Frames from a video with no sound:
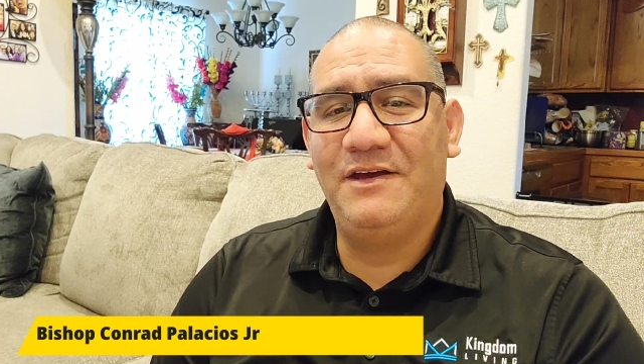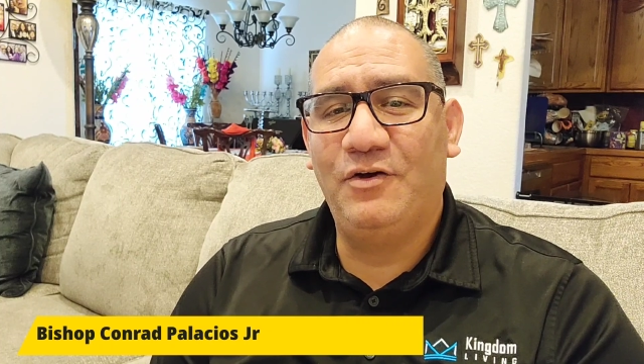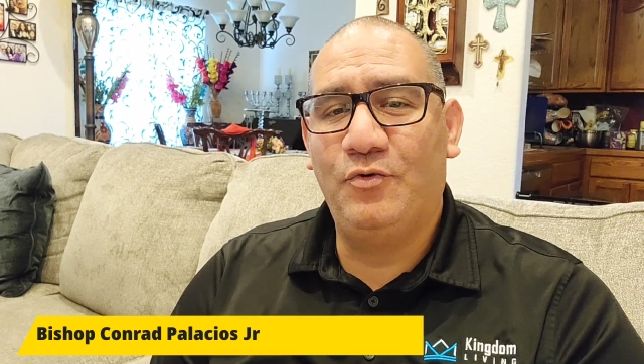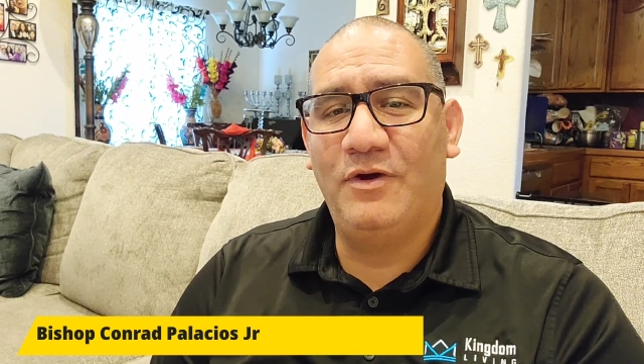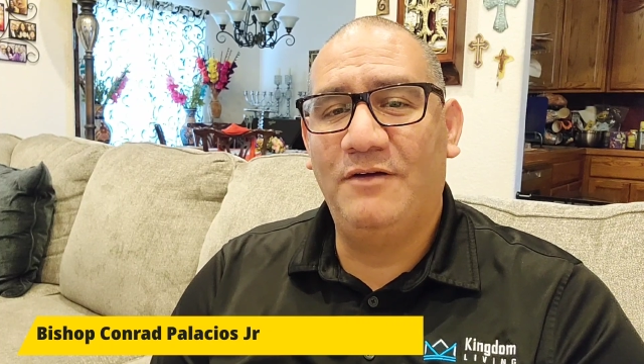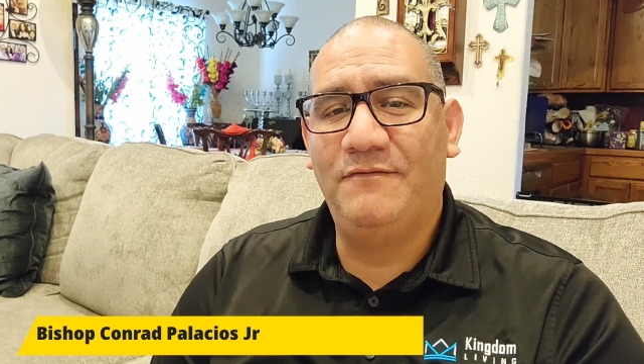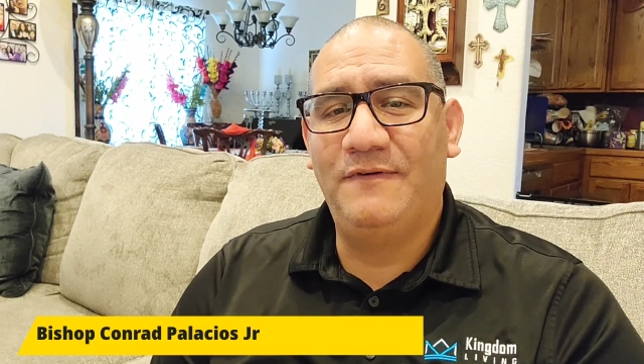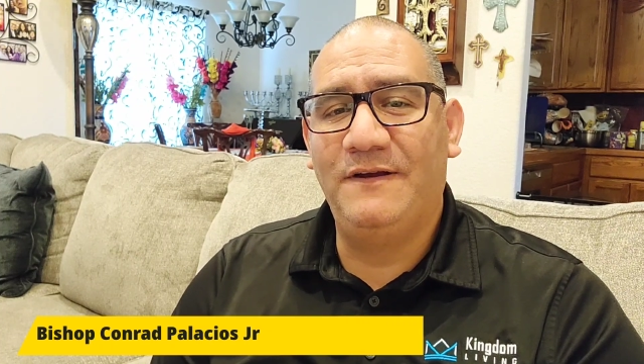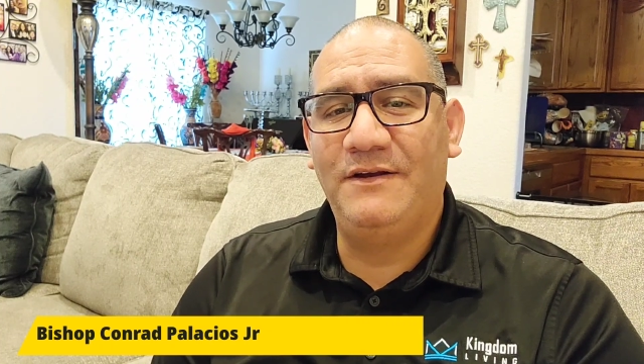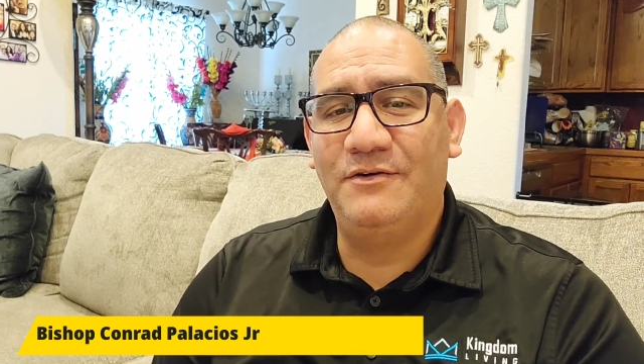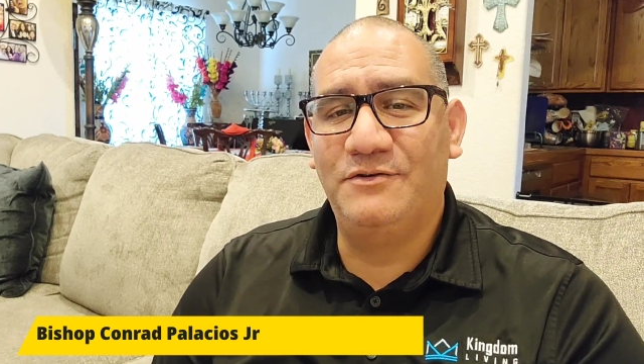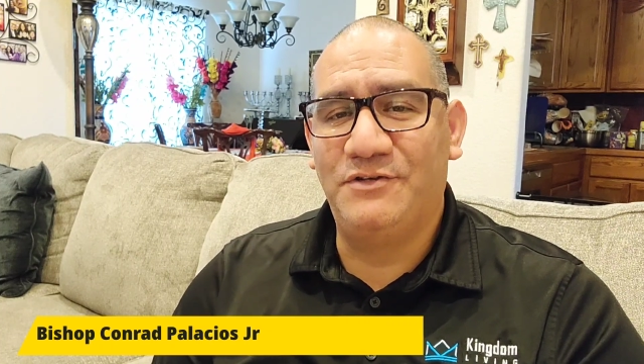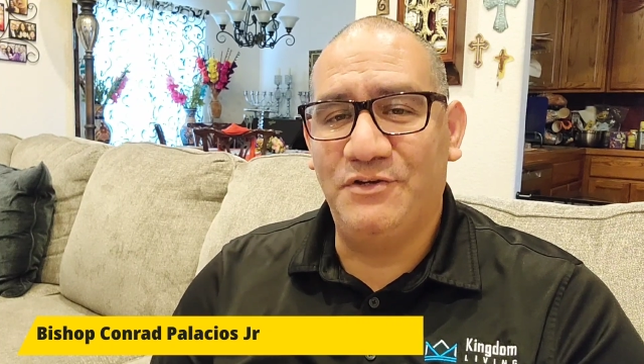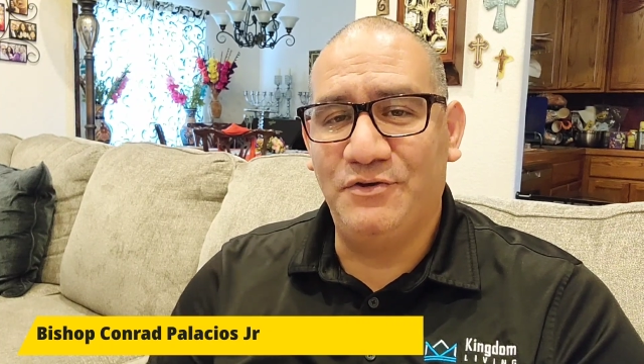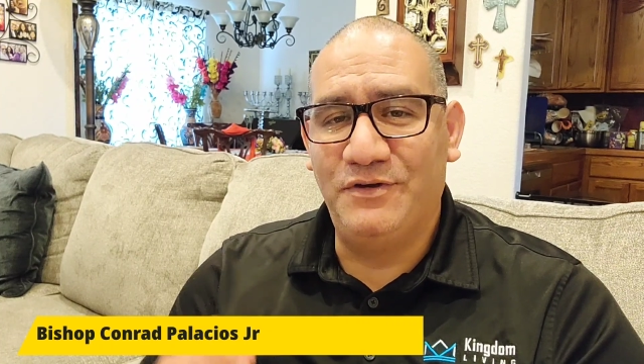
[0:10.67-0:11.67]
quick video
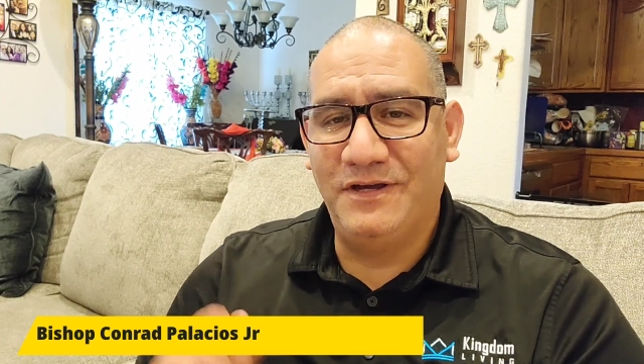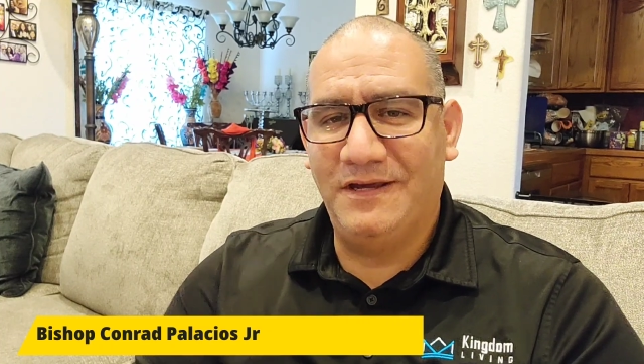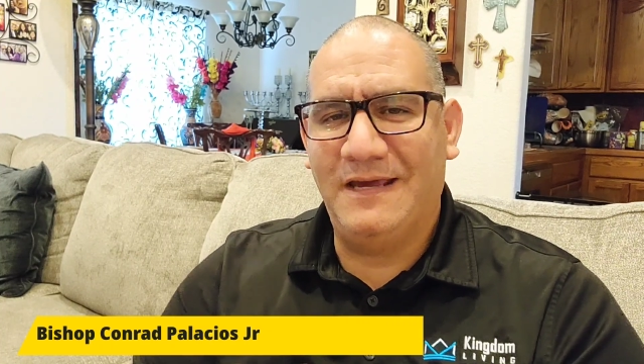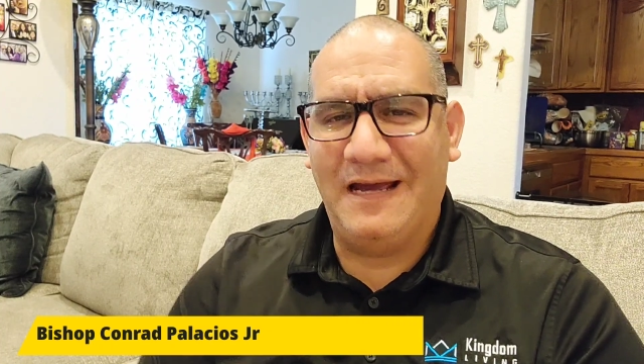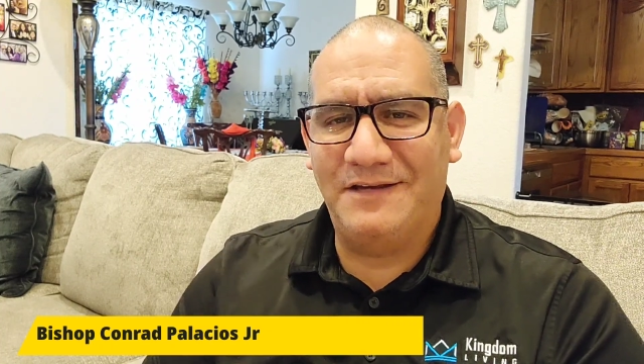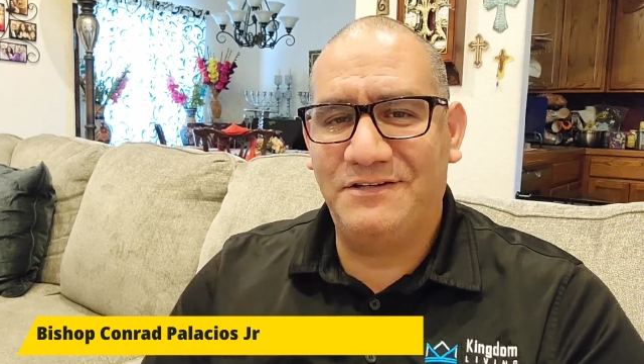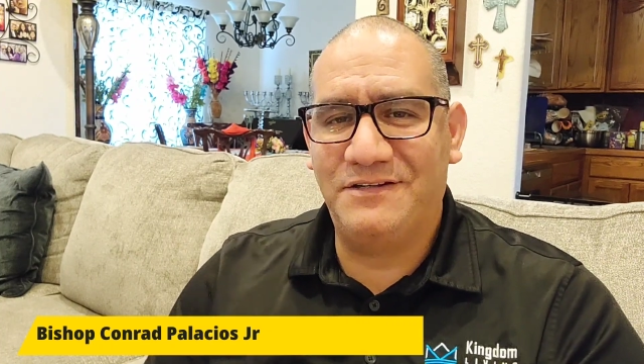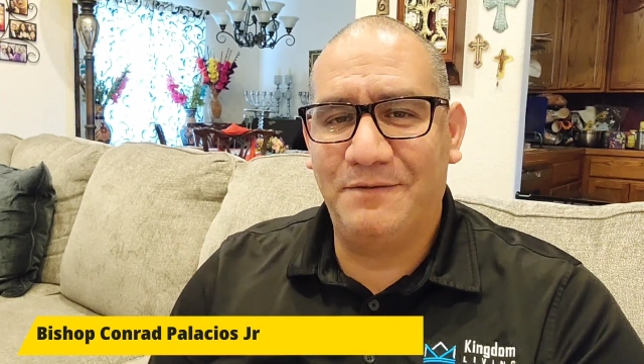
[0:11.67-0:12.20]
so you can catch